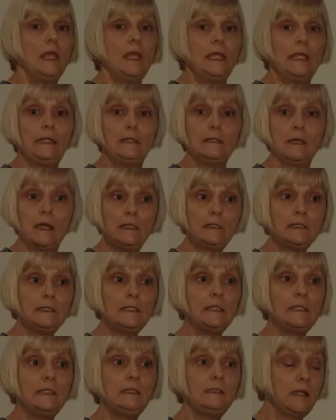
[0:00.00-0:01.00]
In
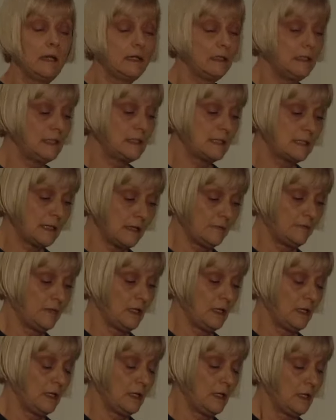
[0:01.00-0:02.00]

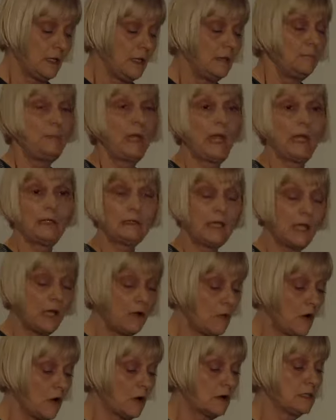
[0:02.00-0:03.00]
1997,
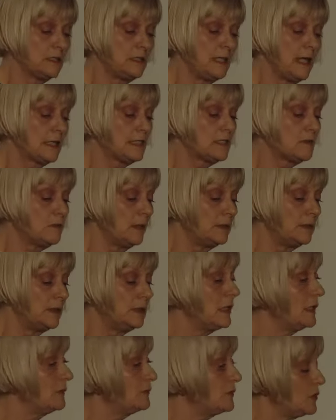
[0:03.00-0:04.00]
Patkau Architects won the
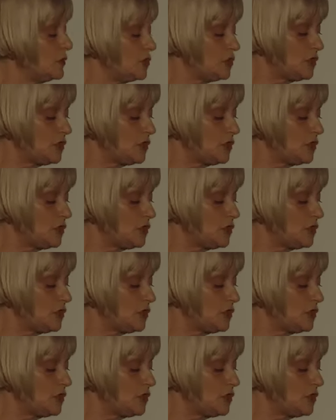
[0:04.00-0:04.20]
Governor